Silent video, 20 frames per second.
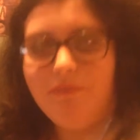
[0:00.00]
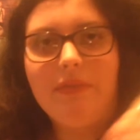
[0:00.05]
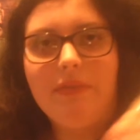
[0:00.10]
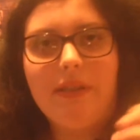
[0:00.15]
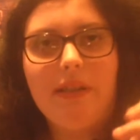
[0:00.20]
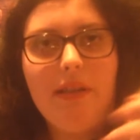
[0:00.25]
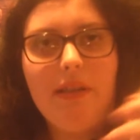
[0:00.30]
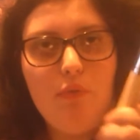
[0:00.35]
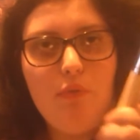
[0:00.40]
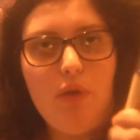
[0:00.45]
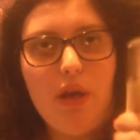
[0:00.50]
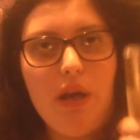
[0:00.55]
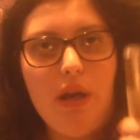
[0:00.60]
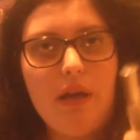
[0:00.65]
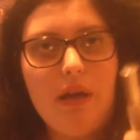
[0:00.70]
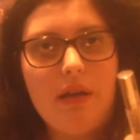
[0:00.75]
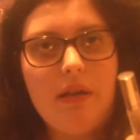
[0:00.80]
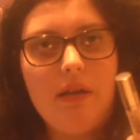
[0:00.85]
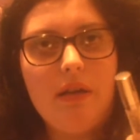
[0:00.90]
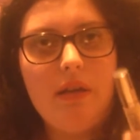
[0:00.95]
they were
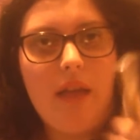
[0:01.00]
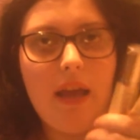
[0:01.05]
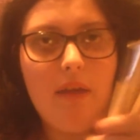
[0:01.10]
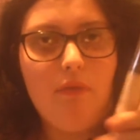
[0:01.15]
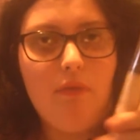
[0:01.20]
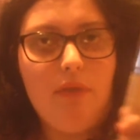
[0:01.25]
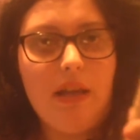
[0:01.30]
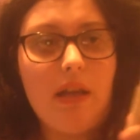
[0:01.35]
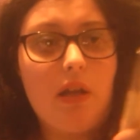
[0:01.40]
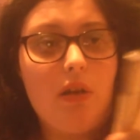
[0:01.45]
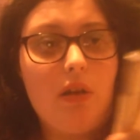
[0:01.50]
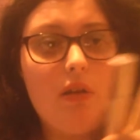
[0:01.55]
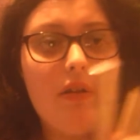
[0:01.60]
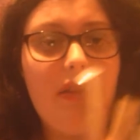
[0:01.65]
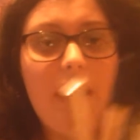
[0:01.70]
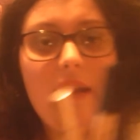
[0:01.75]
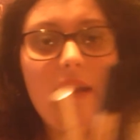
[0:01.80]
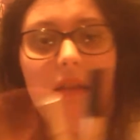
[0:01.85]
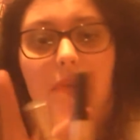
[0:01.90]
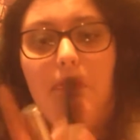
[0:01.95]
like really good,
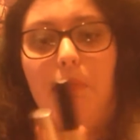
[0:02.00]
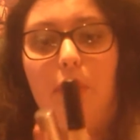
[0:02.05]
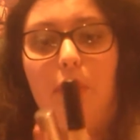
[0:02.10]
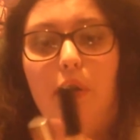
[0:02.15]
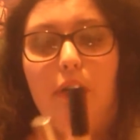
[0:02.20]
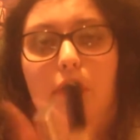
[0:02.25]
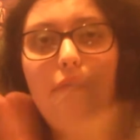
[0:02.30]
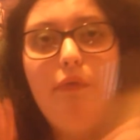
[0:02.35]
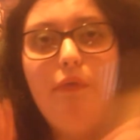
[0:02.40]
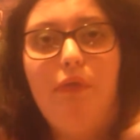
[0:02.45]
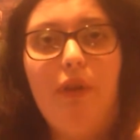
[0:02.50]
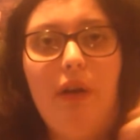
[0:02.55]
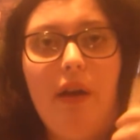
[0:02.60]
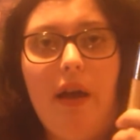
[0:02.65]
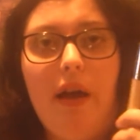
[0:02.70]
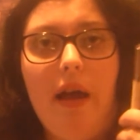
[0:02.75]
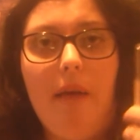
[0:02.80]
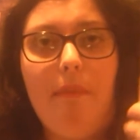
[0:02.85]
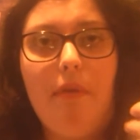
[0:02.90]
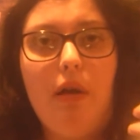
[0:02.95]
like they're both
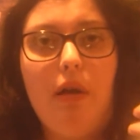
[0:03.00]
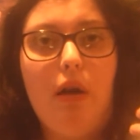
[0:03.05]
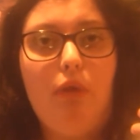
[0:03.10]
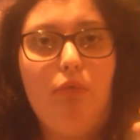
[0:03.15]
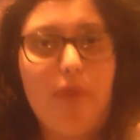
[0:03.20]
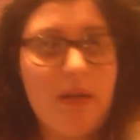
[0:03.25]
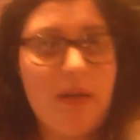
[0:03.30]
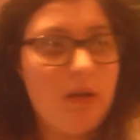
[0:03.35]
really